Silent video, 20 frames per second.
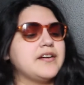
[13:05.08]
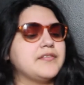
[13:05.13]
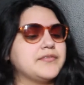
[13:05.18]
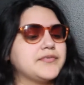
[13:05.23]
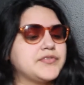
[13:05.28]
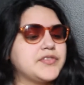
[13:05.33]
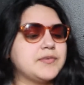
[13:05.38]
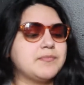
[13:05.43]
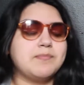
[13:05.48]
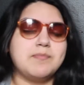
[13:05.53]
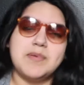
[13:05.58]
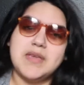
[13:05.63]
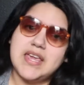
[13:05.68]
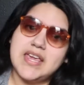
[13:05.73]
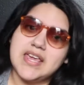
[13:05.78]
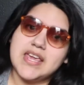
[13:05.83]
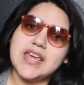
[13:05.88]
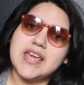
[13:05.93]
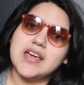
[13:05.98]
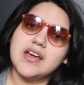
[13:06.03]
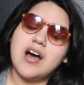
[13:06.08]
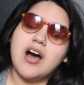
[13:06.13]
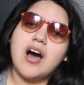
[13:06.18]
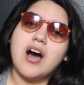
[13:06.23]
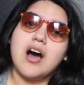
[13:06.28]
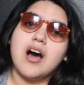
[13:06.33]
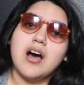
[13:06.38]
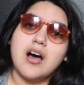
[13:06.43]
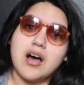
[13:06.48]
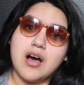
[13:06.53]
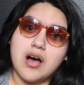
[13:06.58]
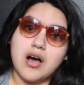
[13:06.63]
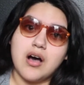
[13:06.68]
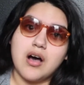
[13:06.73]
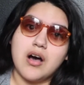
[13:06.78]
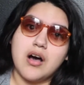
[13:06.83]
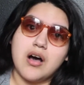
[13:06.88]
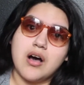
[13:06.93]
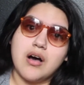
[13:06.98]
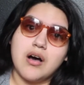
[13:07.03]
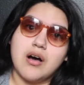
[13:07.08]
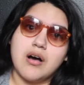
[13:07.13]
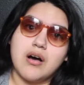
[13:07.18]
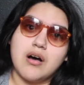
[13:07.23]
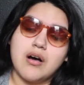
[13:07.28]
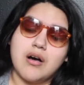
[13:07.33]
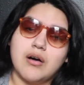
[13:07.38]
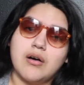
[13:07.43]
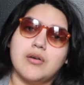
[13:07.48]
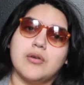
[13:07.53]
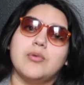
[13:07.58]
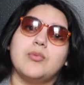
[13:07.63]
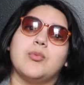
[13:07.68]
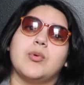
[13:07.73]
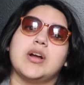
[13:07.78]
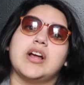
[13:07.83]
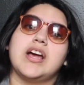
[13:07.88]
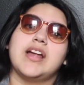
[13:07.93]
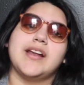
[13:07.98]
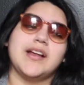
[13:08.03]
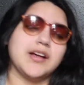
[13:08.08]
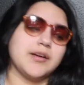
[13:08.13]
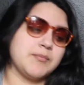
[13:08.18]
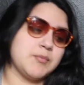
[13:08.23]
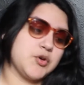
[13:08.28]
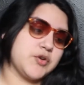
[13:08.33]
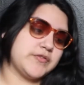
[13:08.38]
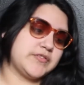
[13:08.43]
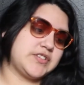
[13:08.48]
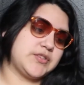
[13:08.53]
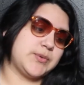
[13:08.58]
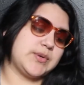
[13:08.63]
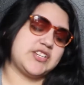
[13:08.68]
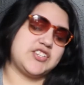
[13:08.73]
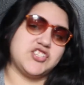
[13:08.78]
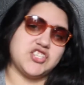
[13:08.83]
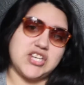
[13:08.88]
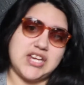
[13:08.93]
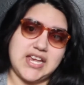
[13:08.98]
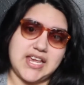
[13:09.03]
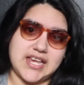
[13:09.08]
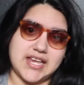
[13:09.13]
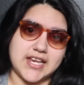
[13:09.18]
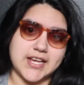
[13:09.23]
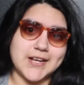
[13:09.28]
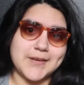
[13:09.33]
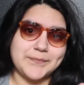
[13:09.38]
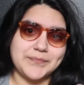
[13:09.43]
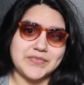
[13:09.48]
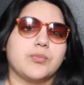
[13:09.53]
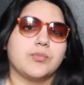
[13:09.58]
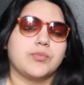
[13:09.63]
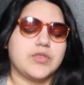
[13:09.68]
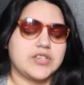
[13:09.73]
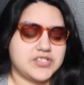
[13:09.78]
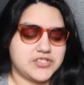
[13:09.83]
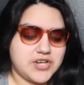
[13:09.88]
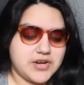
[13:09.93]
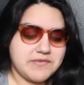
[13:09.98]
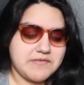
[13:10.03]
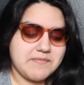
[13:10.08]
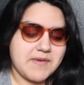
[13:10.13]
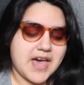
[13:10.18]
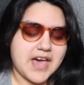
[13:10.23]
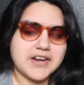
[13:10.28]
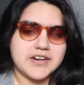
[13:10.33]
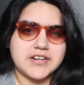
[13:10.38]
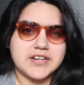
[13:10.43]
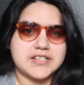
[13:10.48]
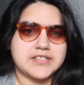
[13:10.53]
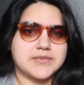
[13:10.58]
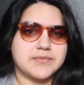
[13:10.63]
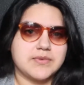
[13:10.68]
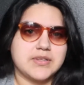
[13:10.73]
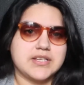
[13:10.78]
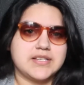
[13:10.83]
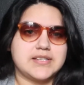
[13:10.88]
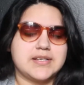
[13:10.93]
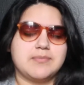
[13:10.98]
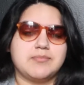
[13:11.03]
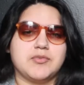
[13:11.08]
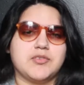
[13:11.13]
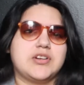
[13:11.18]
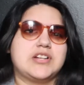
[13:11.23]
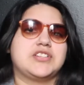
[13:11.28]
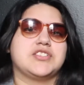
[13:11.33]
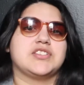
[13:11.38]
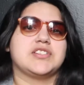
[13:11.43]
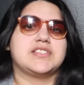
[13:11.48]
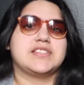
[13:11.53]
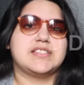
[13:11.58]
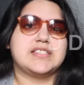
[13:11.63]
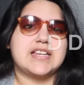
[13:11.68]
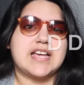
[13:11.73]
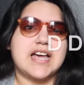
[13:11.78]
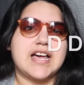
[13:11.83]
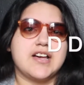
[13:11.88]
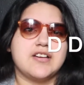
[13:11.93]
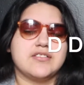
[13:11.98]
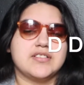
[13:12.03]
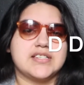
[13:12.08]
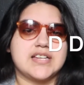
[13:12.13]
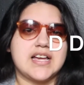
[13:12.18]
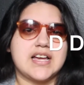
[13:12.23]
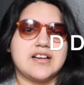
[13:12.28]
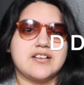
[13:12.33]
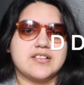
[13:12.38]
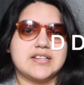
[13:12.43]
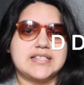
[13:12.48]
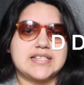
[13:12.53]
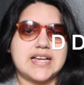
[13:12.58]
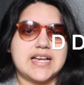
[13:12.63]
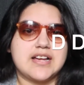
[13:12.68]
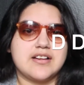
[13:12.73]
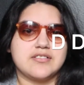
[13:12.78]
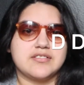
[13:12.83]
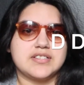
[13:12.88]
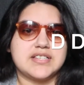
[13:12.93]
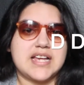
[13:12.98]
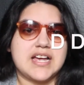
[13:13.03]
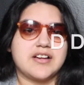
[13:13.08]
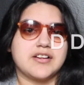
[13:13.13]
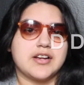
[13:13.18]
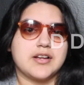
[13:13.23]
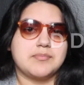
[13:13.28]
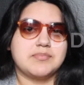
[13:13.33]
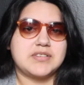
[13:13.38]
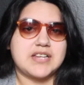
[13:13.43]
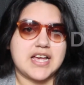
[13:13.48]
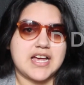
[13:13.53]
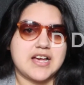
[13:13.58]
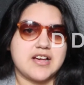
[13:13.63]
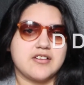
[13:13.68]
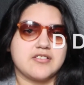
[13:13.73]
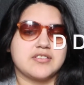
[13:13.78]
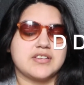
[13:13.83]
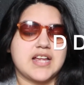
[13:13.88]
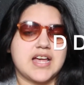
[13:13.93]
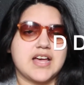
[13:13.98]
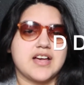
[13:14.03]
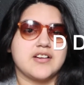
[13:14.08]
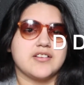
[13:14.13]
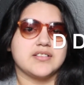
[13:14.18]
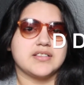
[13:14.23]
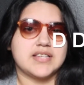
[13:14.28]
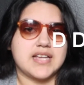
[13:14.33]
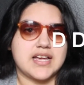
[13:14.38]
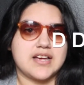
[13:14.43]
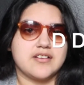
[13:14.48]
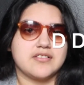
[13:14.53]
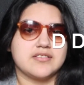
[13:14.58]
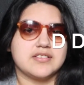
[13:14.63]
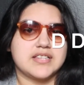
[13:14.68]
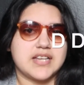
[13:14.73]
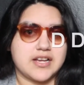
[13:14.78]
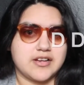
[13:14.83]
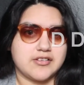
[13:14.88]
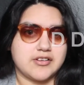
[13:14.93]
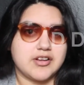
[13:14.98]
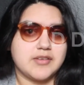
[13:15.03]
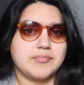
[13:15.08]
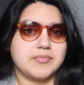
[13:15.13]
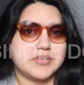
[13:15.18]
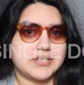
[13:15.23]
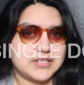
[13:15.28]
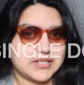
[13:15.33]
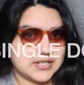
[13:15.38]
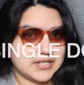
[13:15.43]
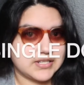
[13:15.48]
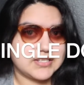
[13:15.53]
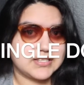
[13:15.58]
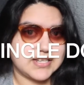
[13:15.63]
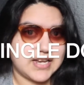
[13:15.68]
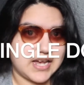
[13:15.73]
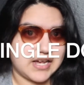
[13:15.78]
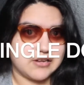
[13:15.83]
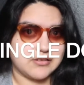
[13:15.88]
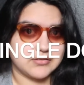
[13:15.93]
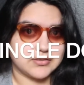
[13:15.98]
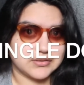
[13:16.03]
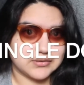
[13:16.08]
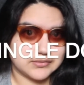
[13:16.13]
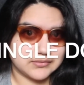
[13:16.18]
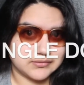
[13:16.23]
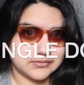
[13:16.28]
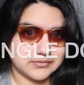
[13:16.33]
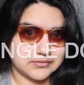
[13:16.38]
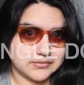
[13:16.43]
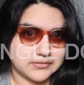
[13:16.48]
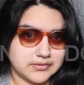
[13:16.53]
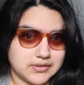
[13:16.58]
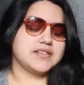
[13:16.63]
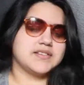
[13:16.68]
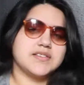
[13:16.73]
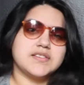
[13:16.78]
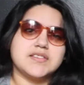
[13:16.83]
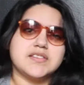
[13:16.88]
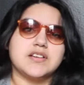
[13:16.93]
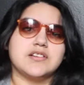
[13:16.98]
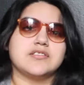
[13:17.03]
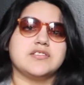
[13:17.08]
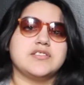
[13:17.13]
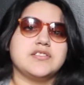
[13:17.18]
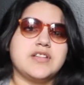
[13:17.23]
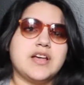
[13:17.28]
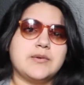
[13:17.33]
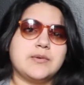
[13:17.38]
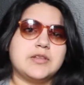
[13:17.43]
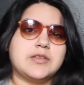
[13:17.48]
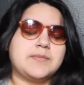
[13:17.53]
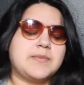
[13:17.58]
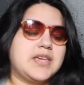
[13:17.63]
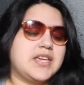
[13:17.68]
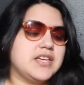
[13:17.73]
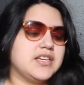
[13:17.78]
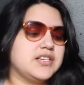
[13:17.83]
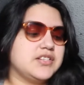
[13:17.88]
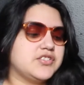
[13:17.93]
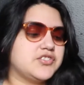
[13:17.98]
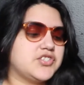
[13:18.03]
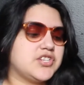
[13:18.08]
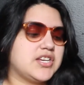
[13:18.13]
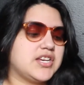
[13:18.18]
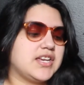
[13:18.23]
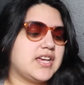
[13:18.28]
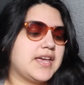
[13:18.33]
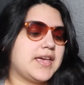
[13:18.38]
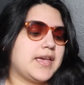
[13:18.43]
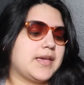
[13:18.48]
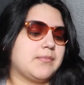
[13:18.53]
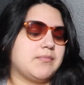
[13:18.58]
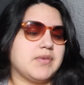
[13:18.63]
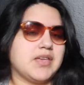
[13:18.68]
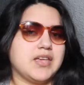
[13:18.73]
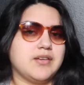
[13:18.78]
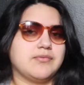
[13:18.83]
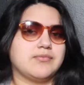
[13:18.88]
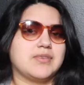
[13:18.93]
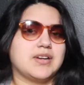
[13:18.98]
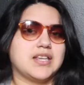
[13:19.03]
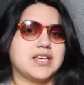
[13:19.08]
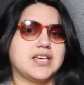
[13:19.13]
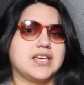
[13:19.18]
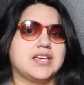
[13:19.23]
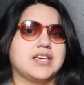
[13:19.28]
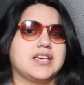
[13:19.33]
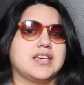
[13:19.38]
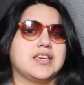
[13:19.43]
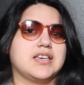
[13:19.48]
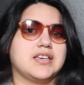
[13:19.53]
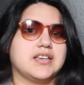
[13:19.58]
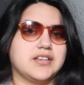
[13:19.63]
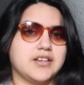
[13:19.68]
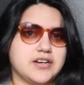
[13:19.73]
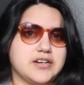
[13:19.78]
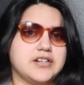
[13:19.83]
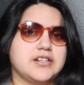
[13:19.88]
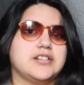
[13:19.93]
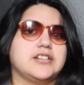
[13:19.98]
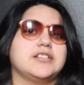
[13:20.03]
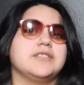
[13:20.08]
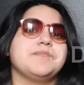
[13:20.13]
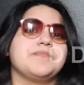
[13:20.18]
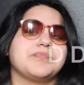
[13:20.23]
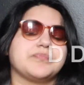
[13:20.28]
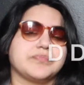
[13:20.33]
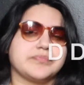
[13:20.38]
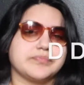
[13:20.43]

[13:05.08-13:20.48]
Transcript: of the B, we're gonna move to a G. The strumming pattern is really simple. It's just down, down, down, down, up, down, down, down, down, up, down. So do that with me. G, A, B, ready, go.